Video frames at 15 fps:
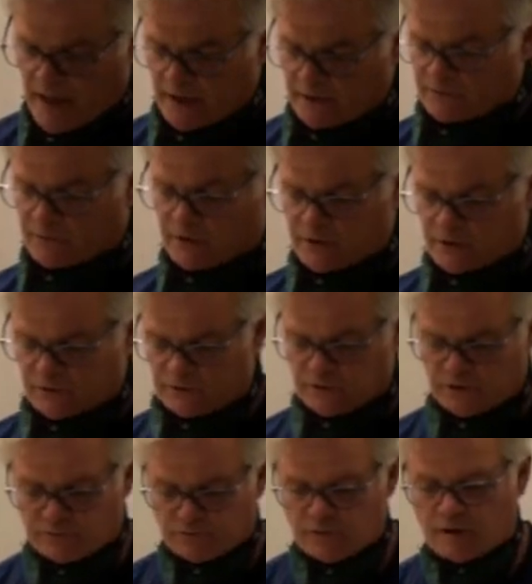we use these
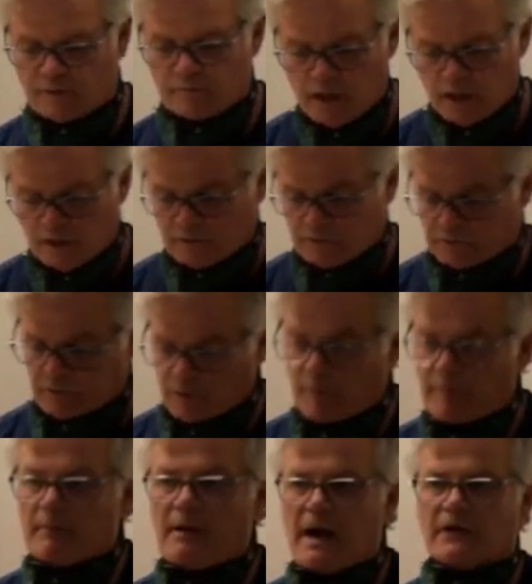from this aluminum
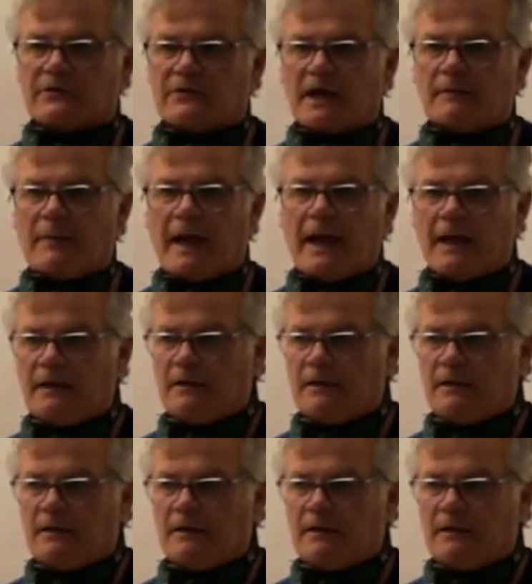oxide pad,